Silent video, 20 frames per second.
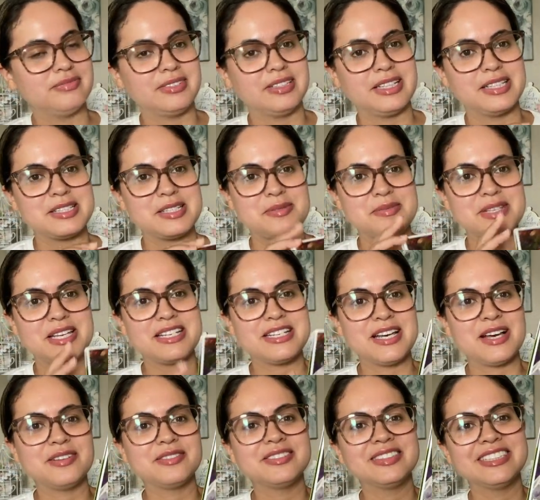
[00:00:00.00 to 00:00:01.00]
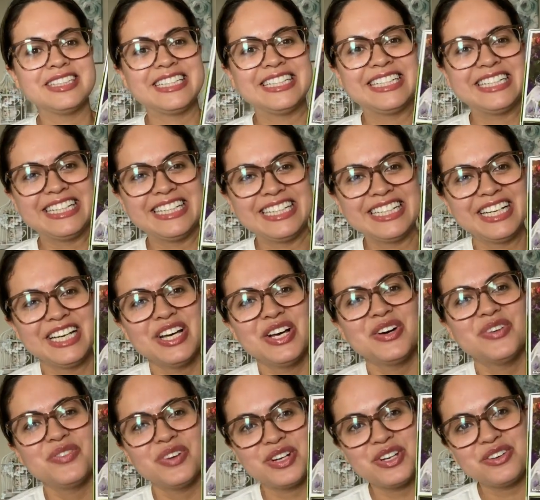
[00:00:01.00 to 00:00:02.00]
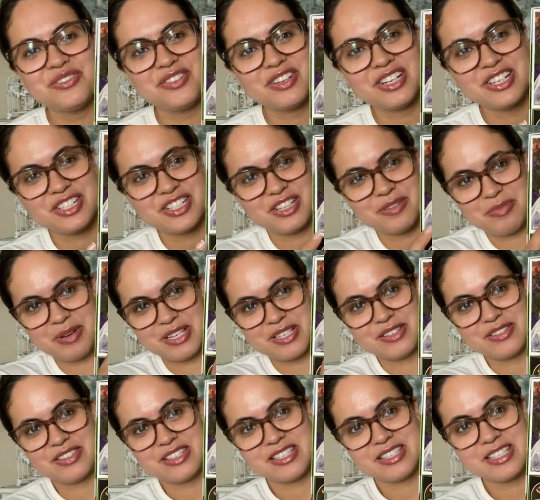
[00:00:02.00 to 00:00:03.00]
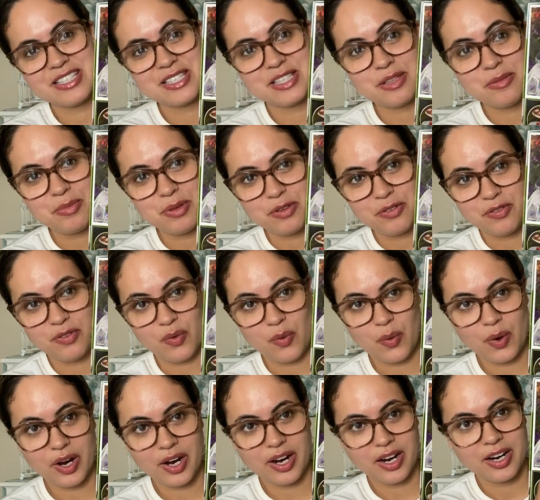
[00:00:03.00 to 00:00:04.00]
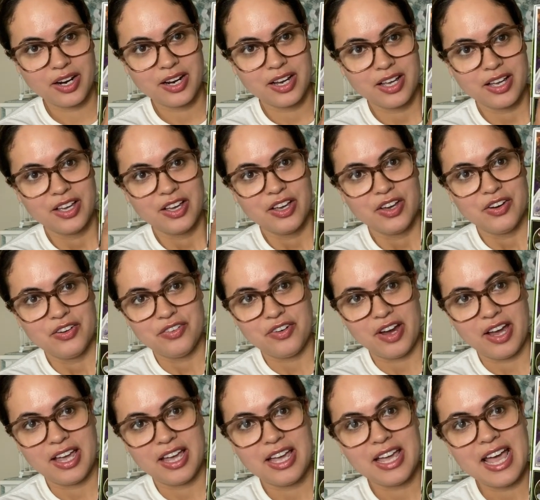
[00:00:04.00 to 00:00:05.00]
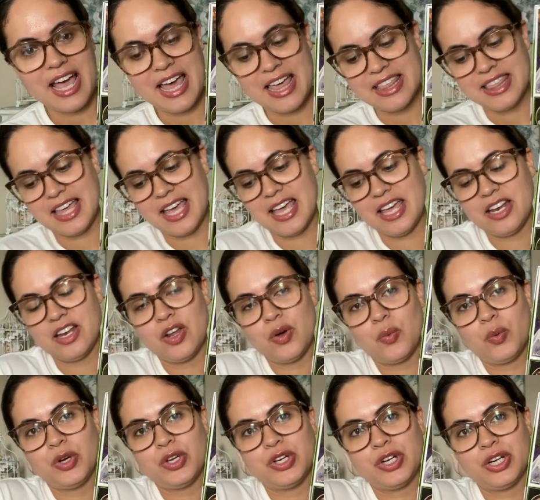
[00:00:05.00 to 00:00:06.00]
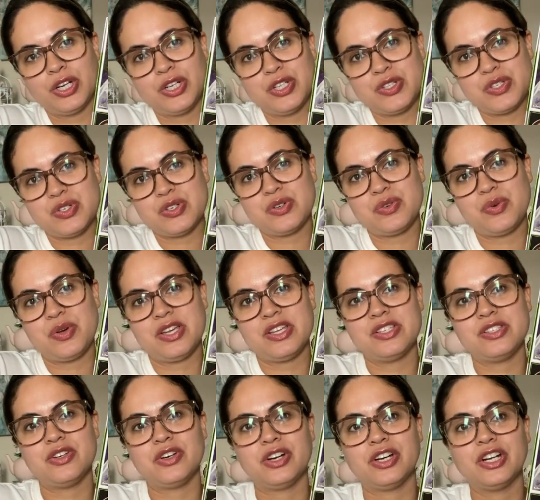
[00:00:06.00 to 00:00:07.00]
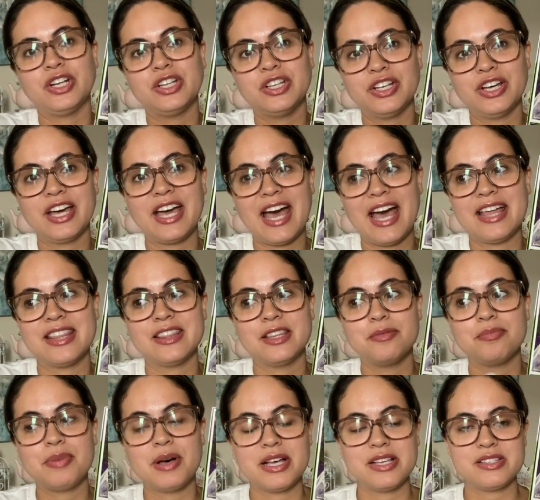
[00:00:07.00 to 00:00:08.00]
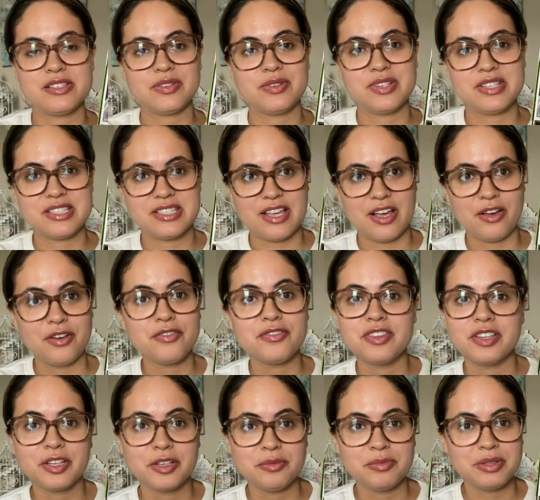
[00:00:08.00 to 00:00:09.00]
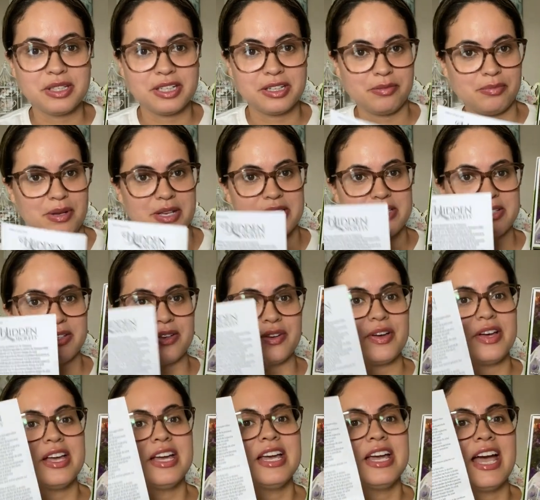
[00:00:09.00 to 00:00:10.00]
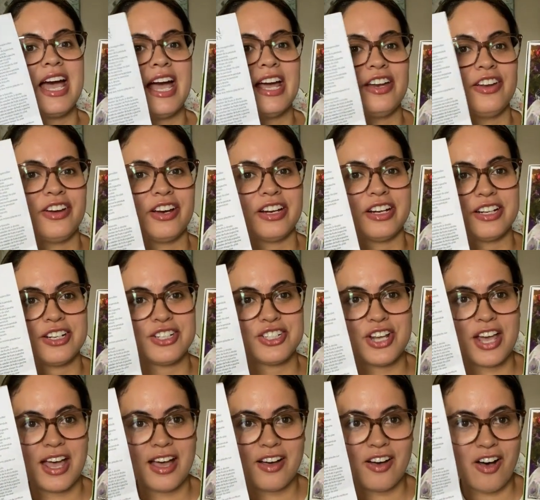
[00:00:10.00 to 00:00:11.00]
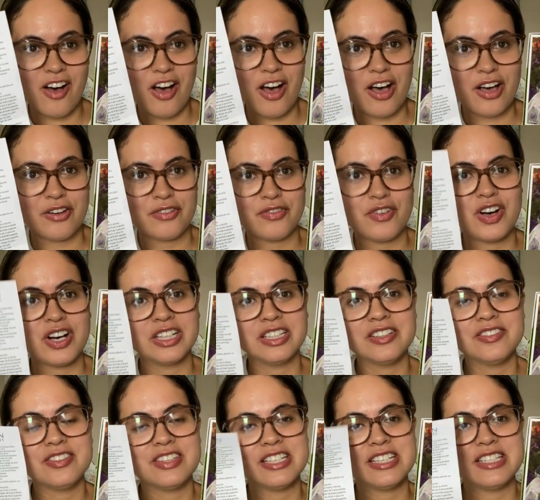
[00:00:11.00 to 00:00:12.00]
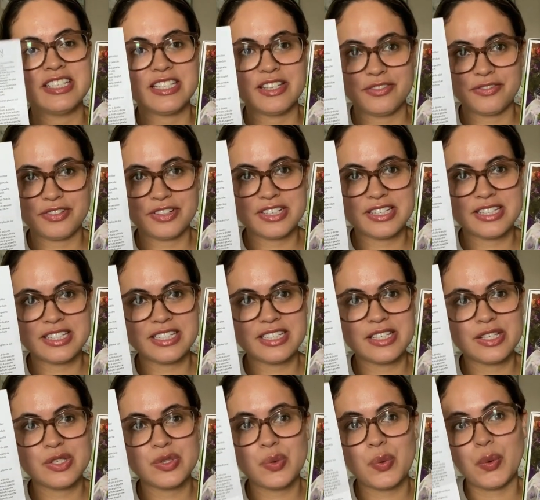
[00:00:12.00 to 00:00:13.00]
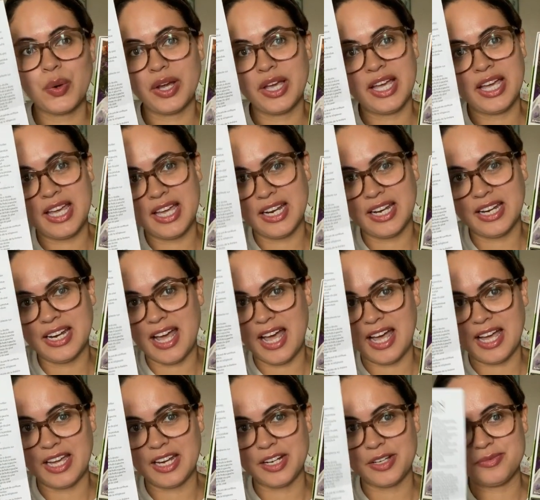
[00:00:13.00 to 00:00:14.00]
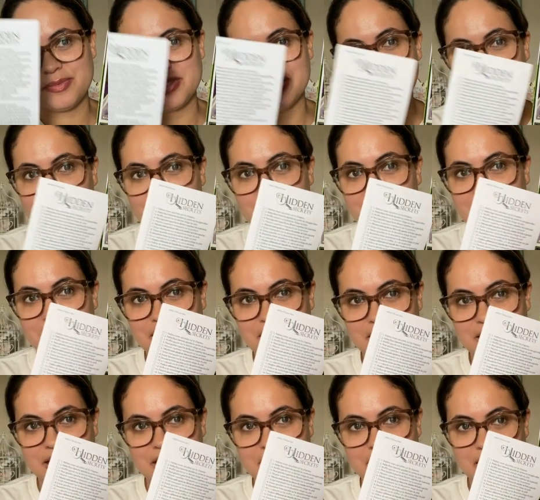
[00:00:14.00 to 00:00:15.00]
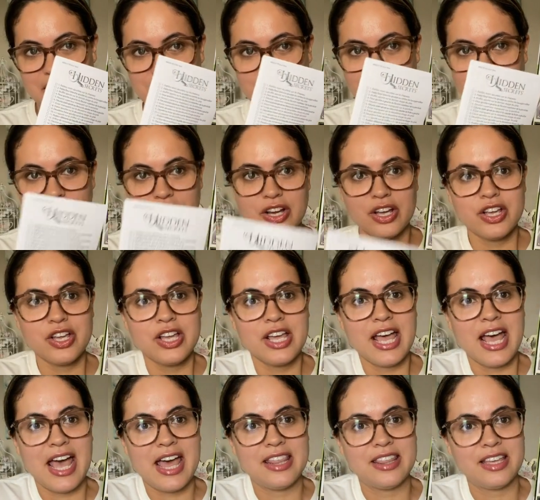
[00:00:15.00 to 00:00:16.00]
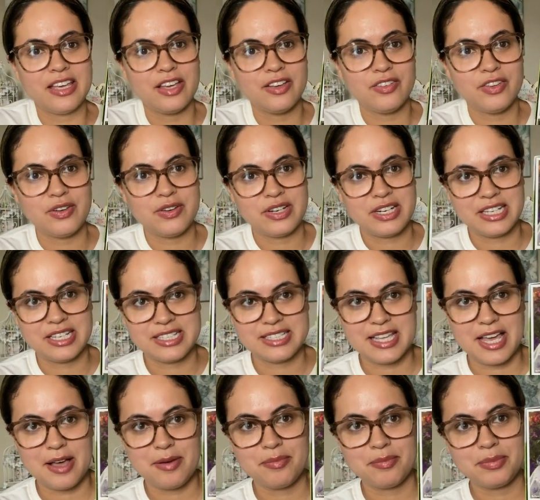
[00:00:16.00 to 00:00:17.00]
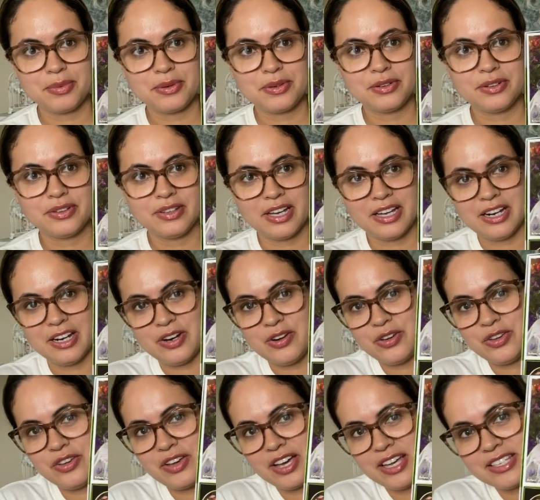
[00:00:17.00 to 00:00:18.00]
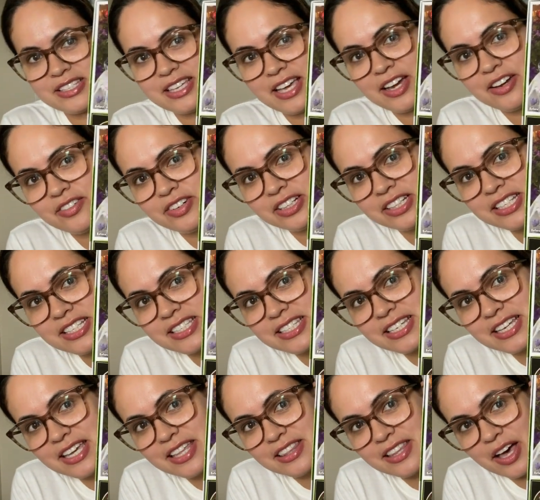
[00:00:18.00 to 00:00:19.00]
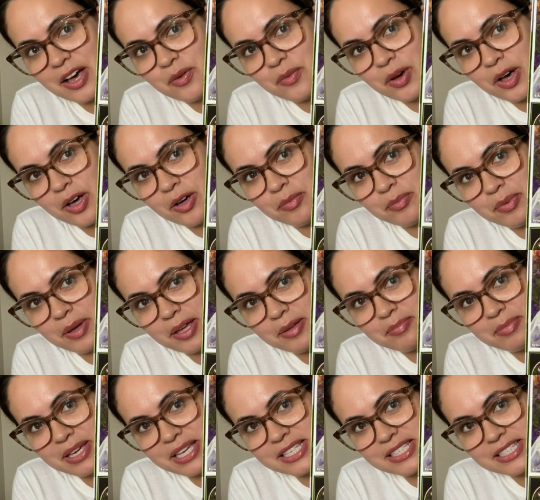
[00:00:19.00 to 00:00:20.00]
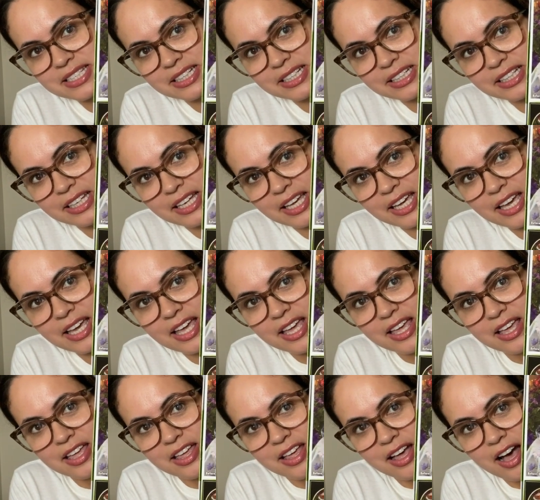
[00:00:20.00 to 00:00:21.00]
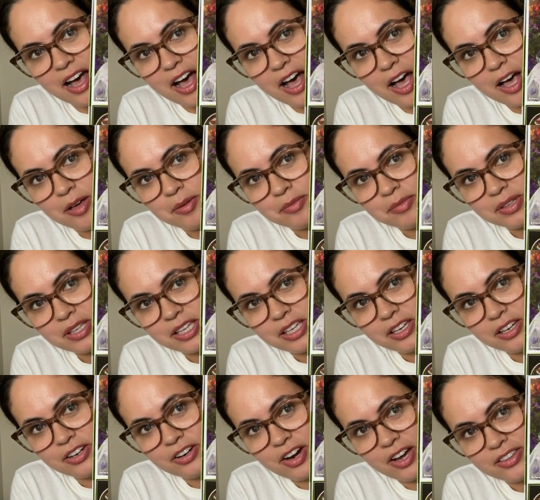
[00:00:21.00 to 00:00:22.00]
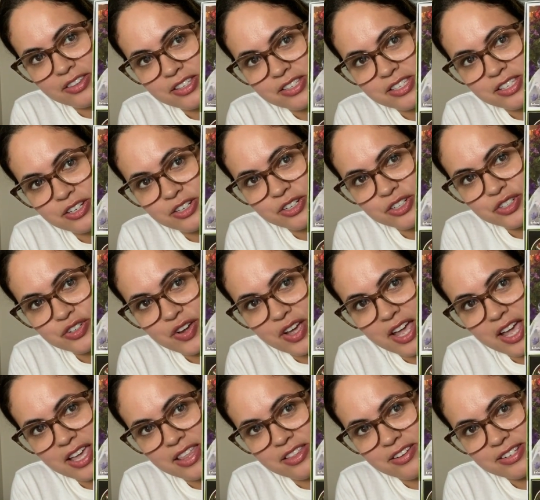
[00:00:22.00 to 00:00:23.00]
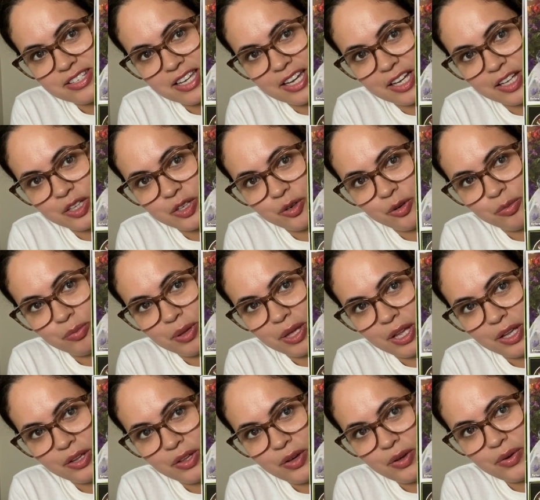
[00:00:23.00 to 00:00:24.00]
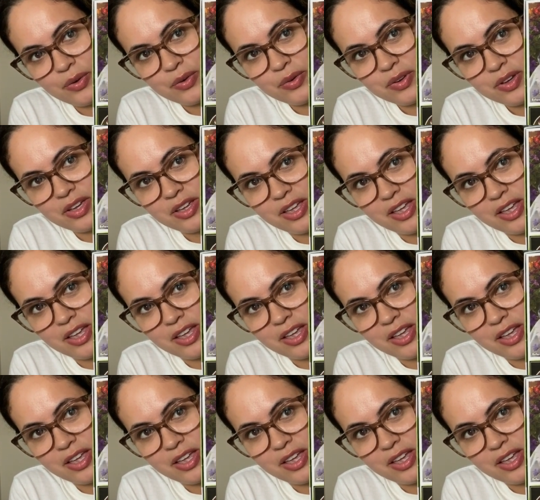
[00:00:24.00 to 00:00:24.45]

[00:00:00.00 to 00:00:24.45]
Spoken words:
that's upside down. When you finish the puzzle, this is the before, right? And then what you're gonna do is you're gonna look at the puzzle itself, the completed puzzle, and you're gonna check off all of the differences or hidden items that are in here. And they give you an example. And I know you guys can't really see it that well, but basically here on the tier tray, there's like a little pillow